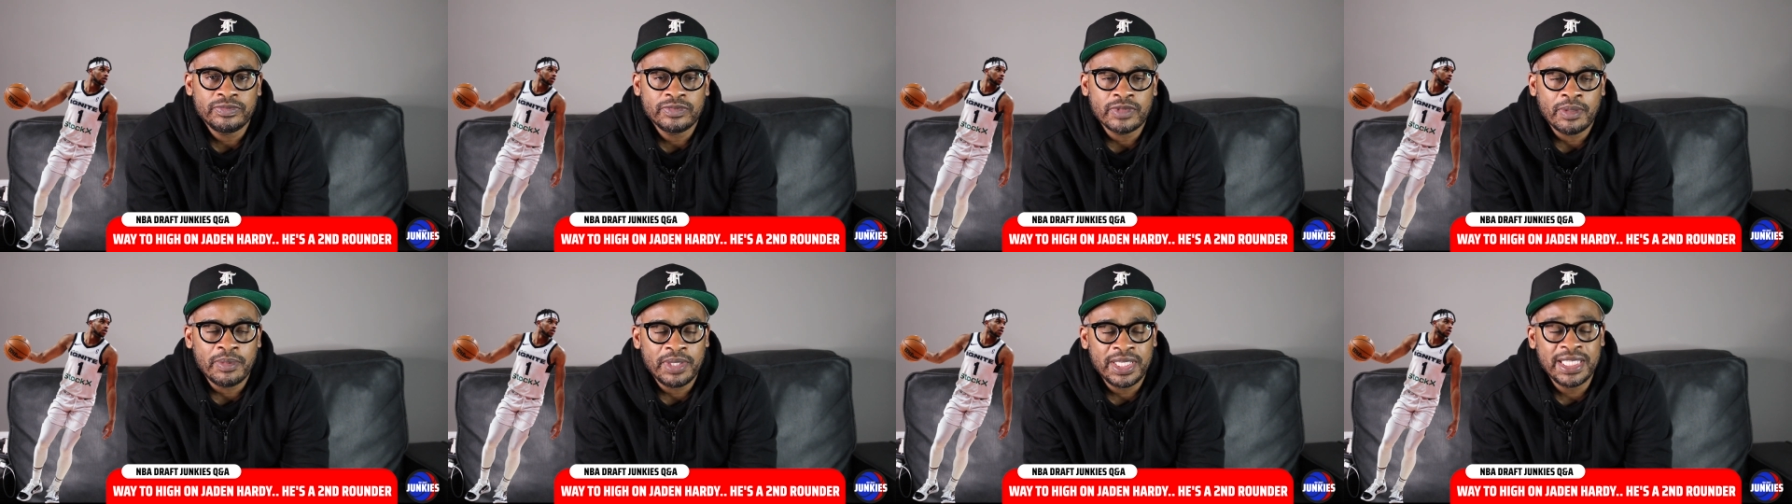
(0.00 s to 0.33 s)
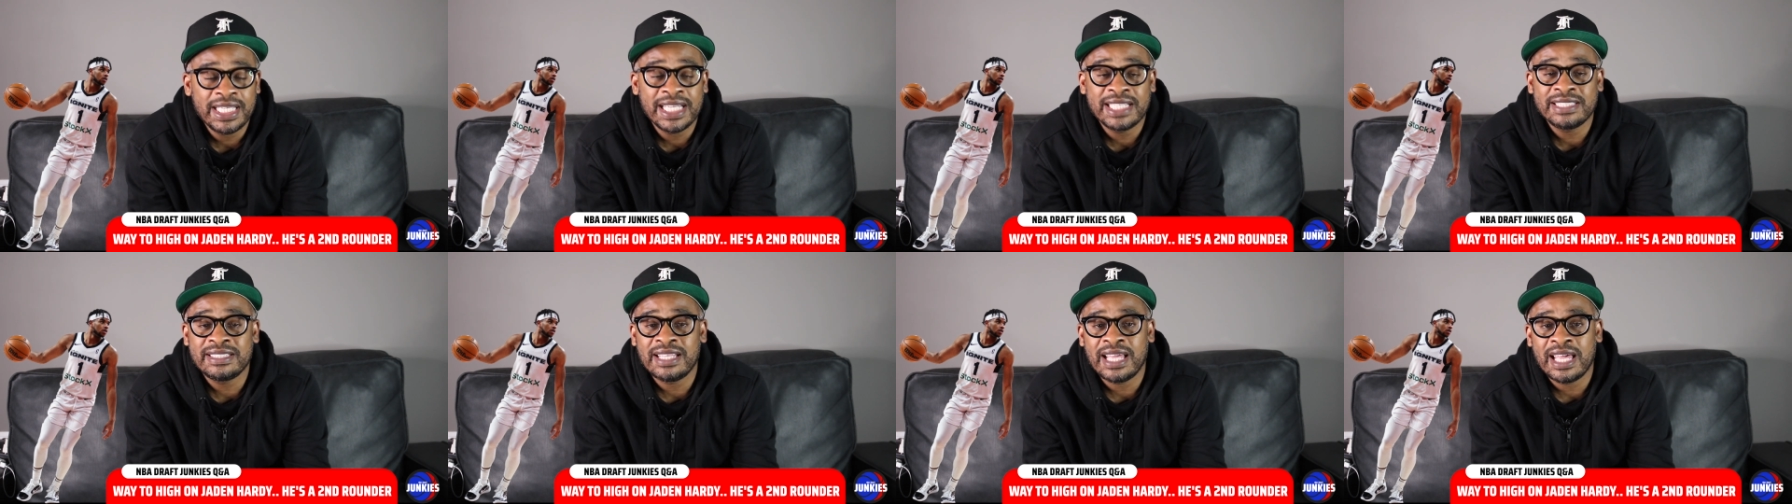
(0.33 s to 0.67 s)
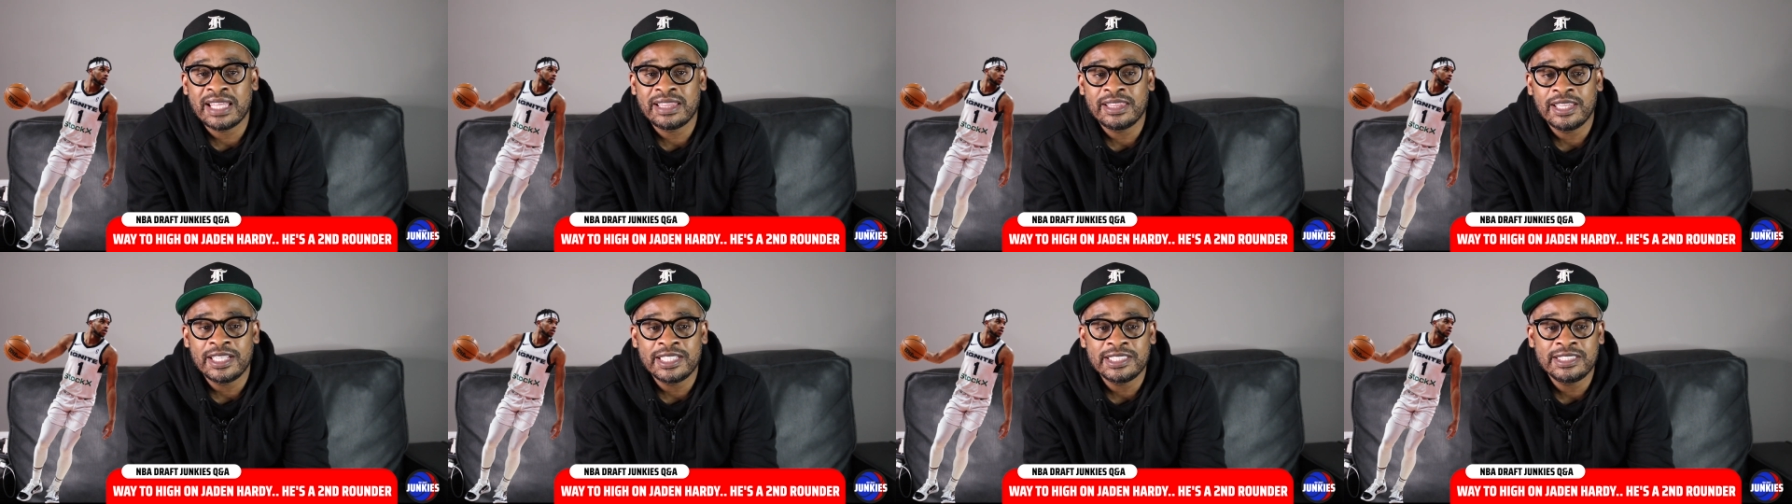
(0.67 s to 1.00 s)
I mean, he has the
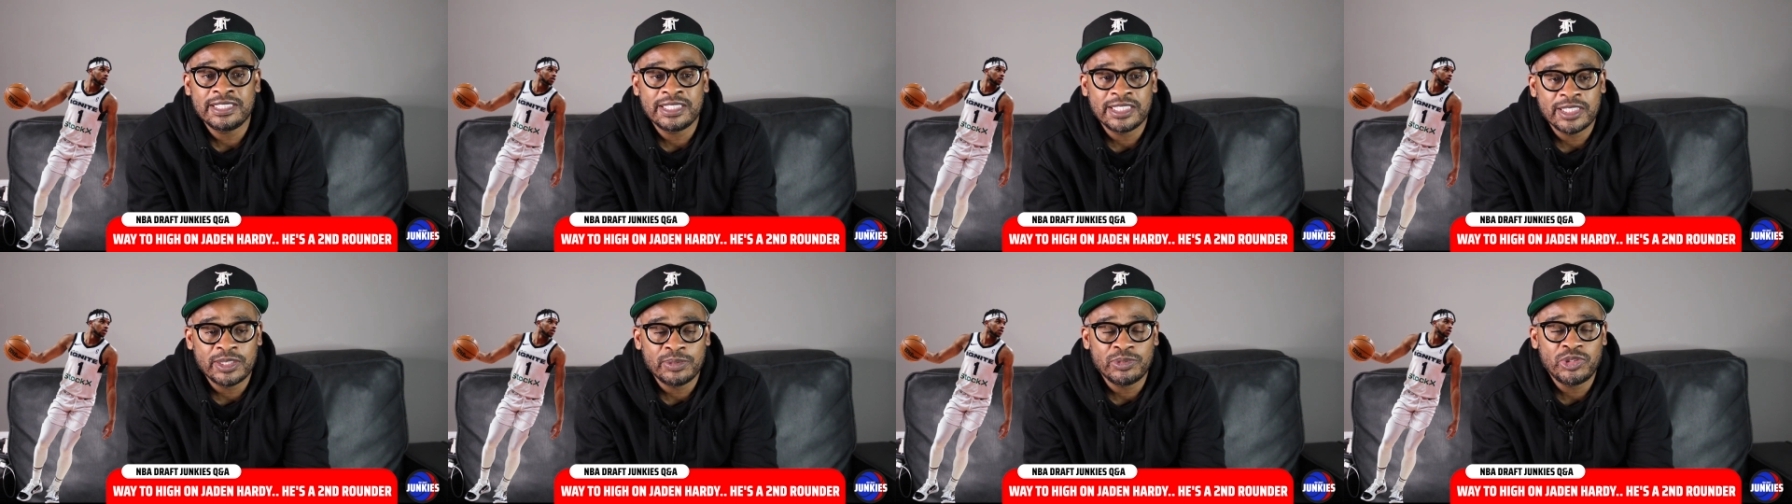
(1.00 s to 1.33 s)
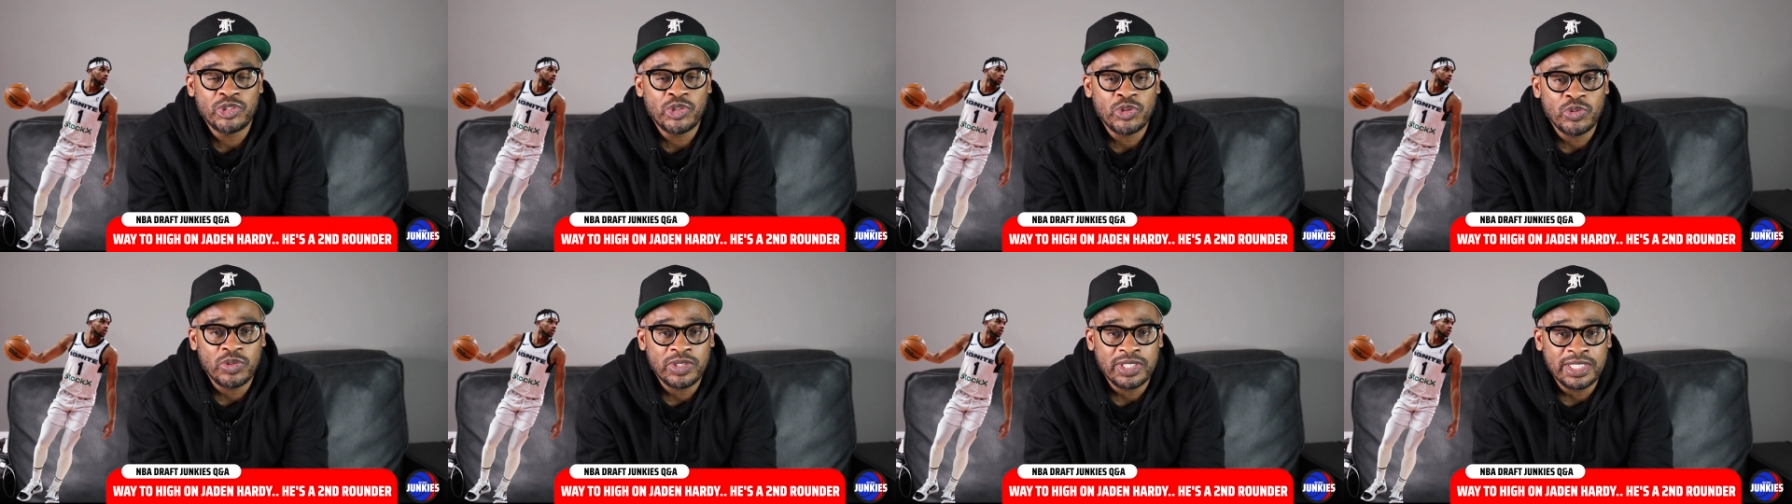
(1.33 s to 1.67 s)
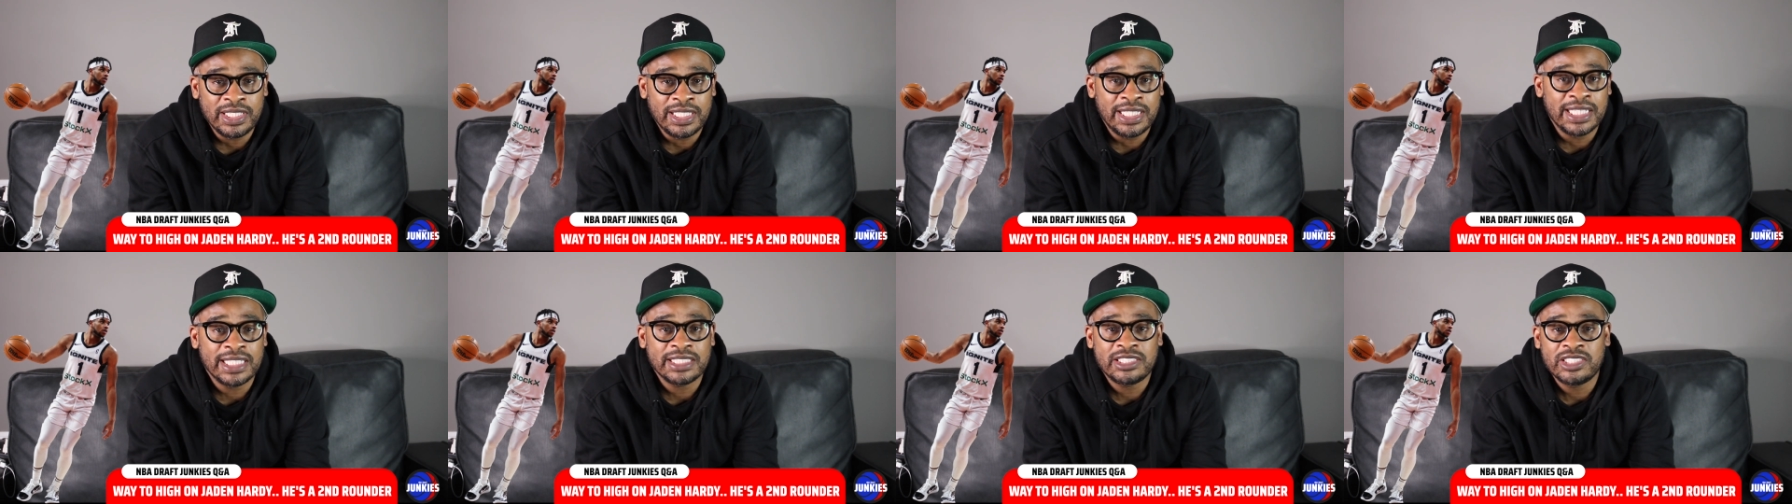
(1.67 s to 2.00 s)
athleticism to
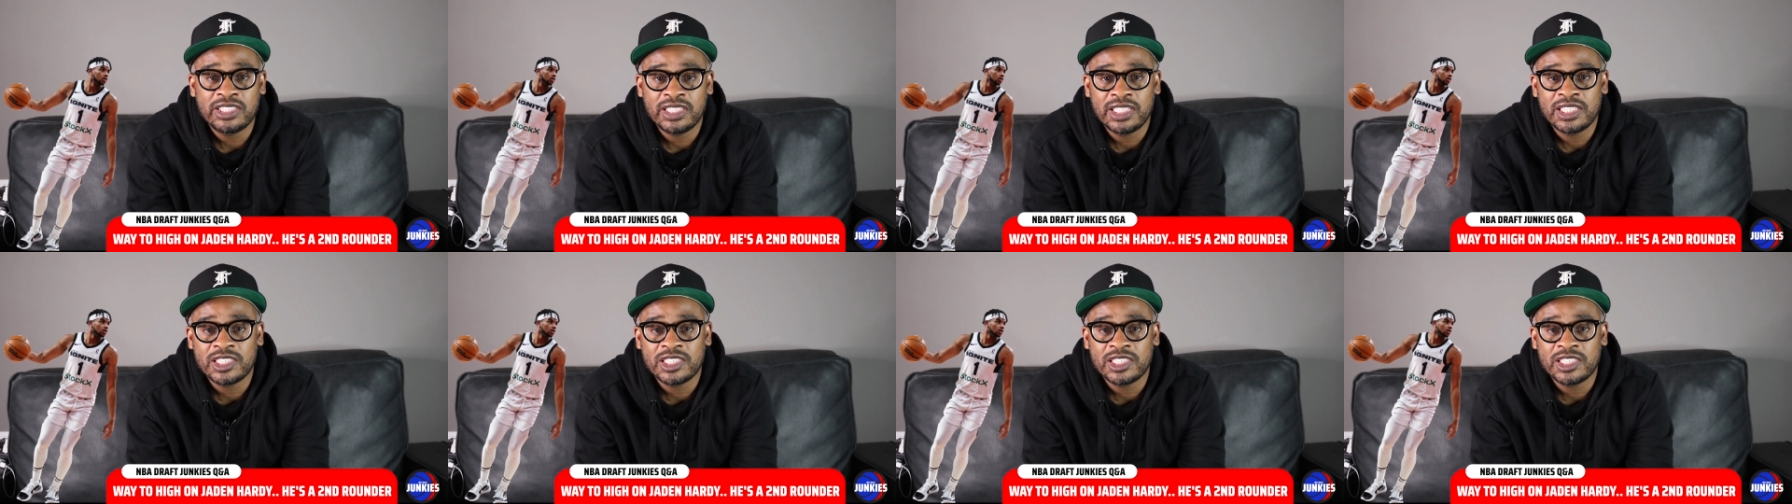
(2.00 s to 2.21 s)
get to